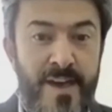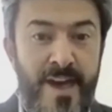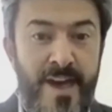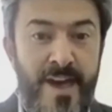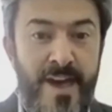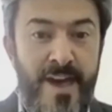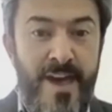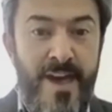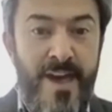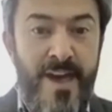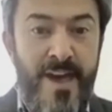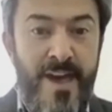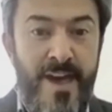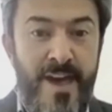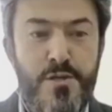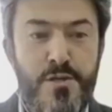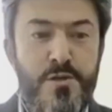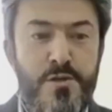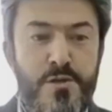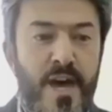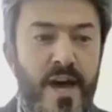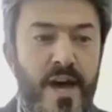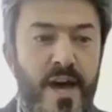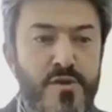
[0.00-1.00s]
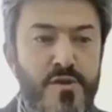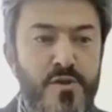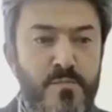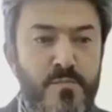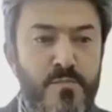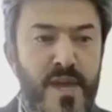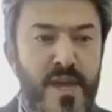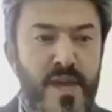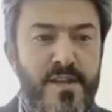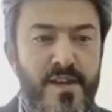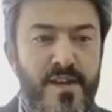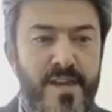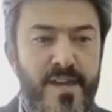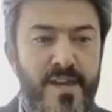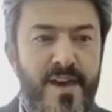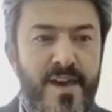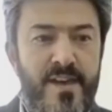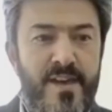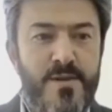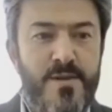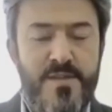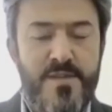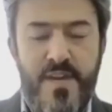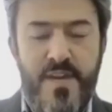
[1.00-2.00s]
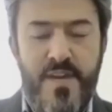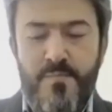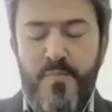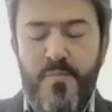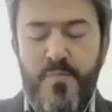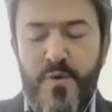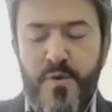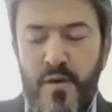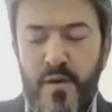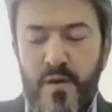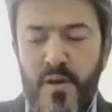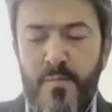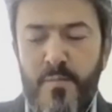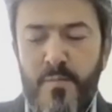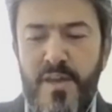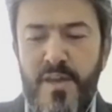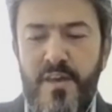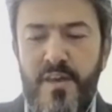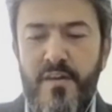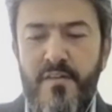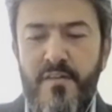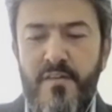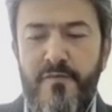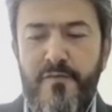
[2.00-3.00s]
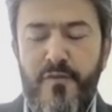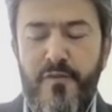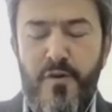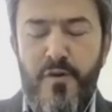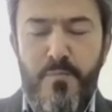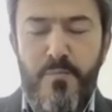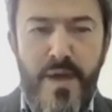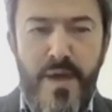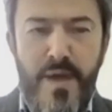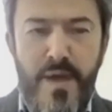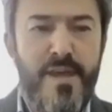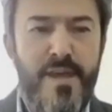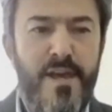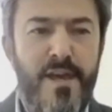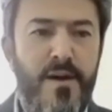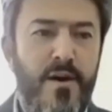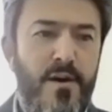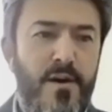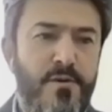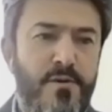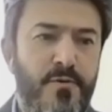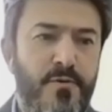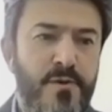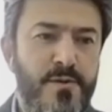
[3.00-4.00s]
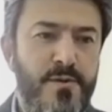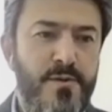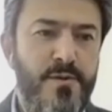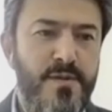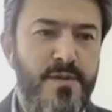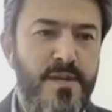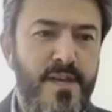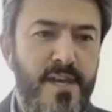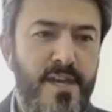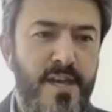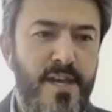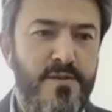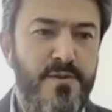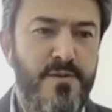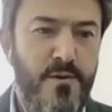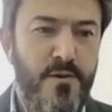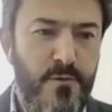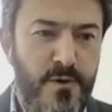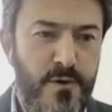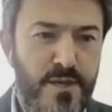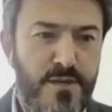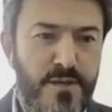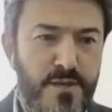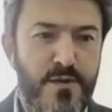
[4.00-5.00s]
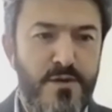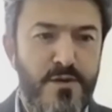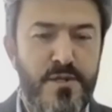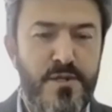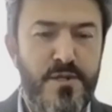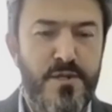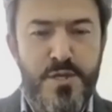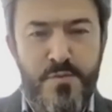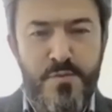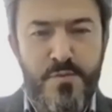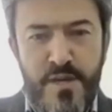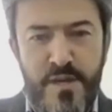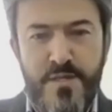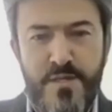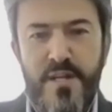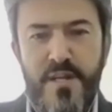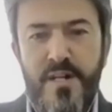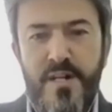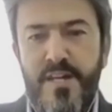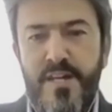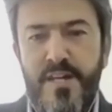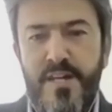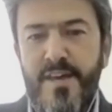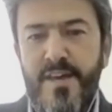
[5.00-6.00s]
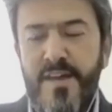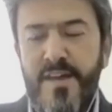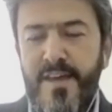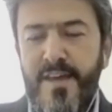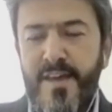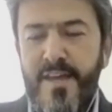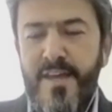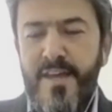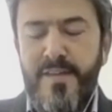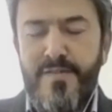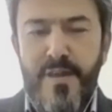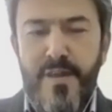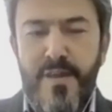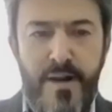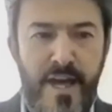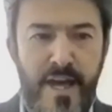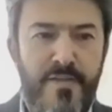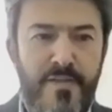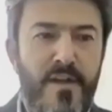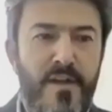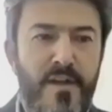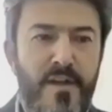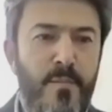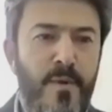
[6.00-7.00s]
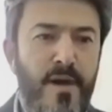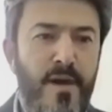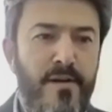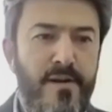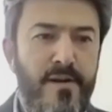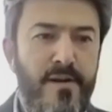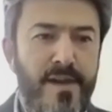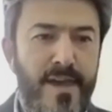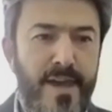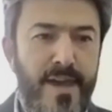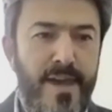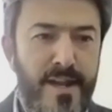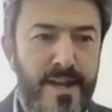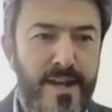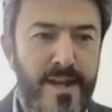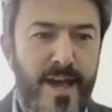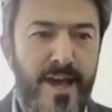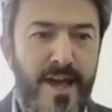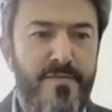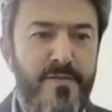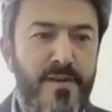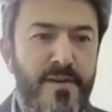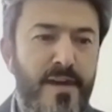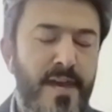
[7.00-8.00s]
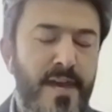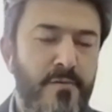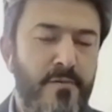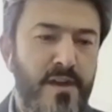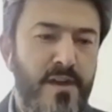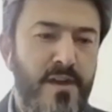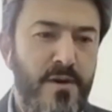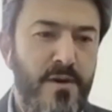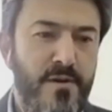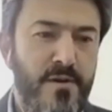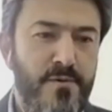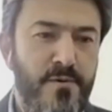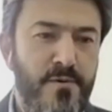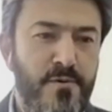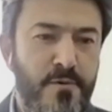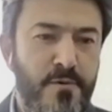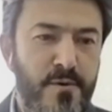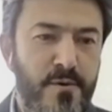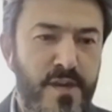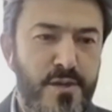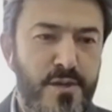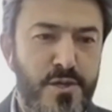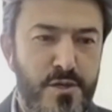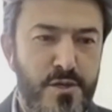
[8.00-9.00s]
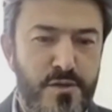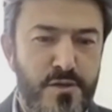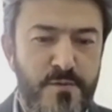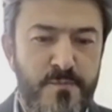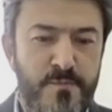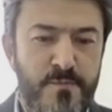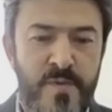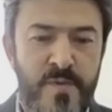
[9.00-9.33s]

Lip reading: And we also have to make a case that probably for many countries in the region, especially in the Latin American and the Caribbean region,